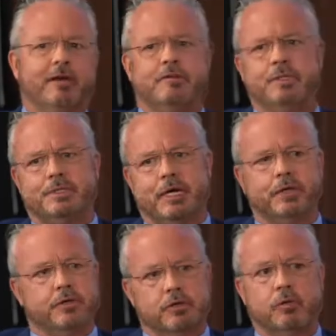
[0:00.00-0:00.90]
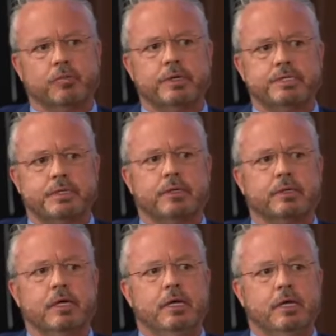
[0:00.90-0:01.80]
You don't have to be tied to your home
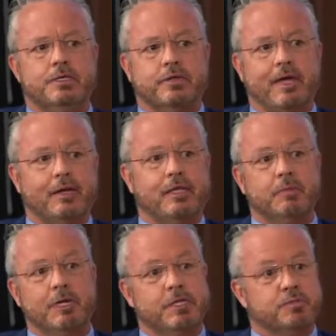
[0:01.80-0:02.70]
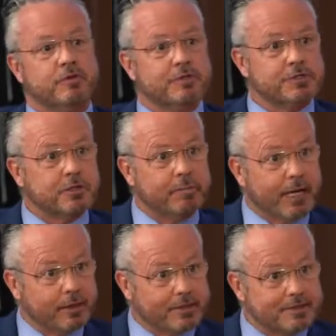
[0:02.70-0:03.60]
precinct. So that eliminates provisional
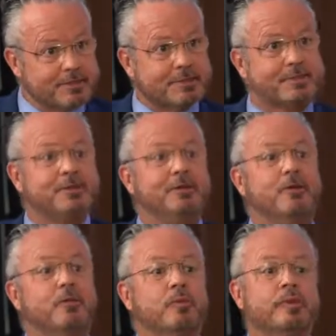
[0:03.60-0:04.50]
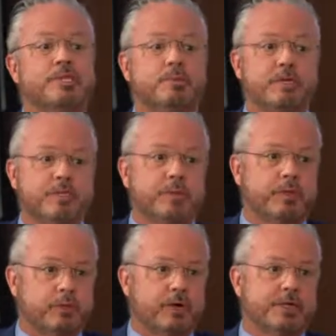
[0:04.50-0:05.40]
ballots. You know, it really speeds
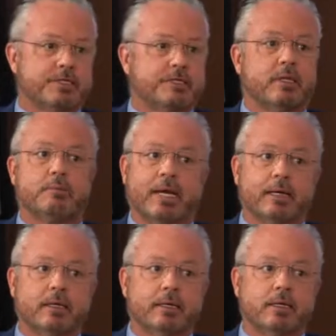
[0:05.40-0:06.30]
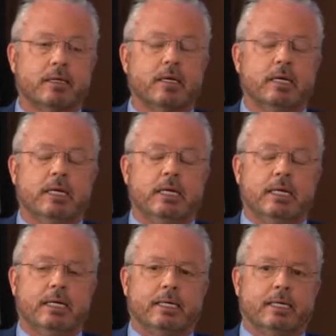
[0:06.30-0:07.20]
up the process on the back end.
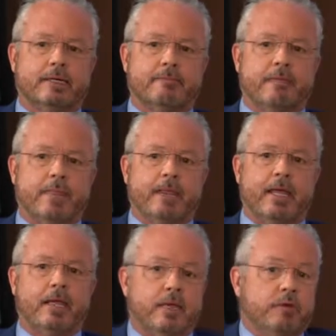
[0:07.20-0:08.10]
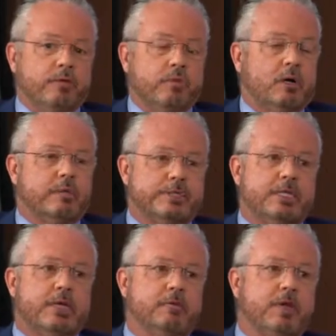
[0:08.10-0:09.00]
And it was well
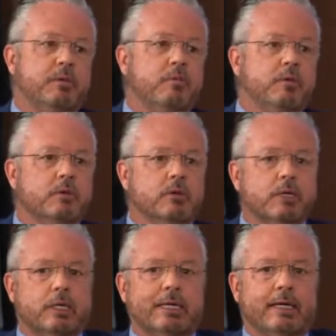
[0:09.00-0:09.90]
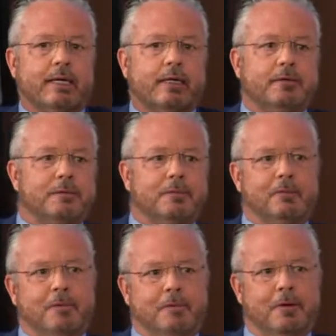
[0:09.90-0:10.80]
received. I mean, when you look at
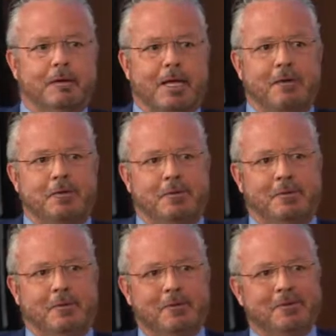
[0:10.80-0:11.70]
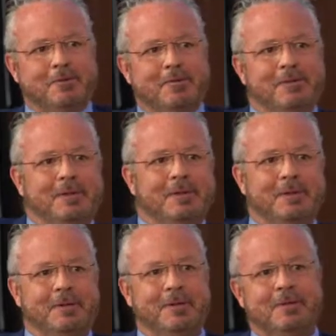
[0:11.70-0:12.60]
our county to the north
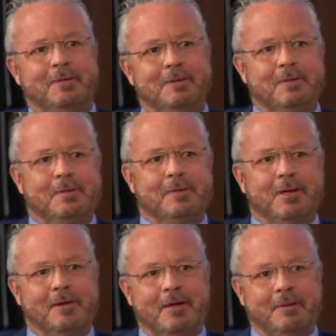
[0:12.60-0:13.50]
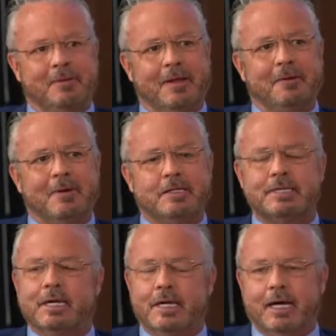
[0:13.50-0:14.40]
and you know how that
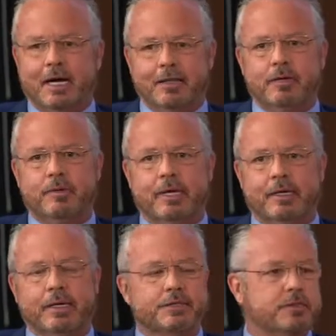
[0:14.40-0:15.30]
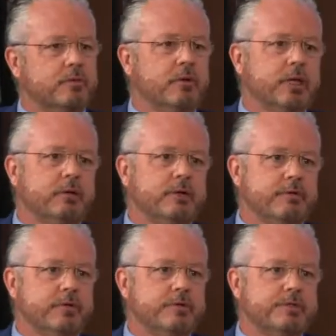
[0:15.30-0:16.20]
went, I think we had an excellent rollout
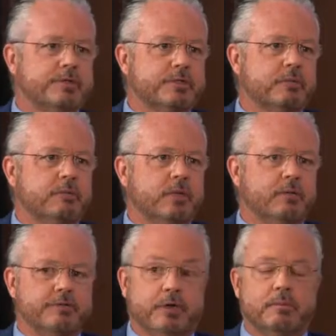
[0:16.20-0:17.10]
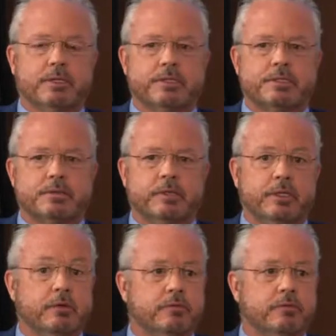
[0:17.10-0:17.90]
of the new system. I was very pleased.